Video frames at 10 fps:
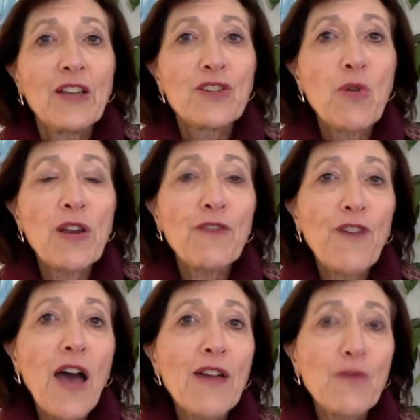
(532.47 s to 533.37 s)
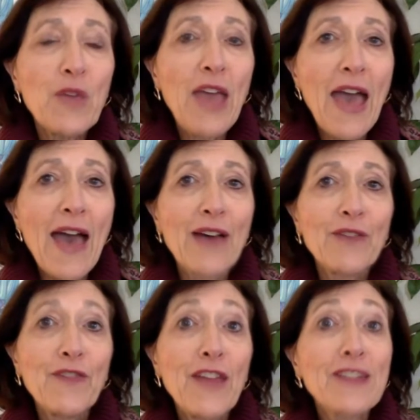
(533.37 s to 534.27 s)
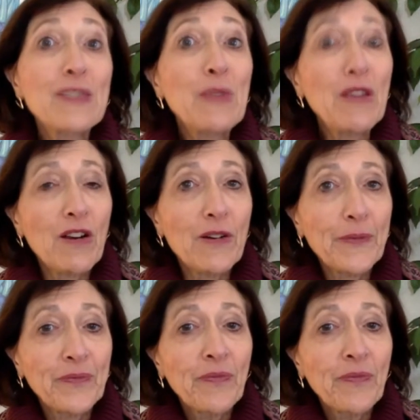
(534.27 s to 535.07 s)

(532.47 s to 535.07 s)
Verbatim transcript: twenty-five, we have a speaker.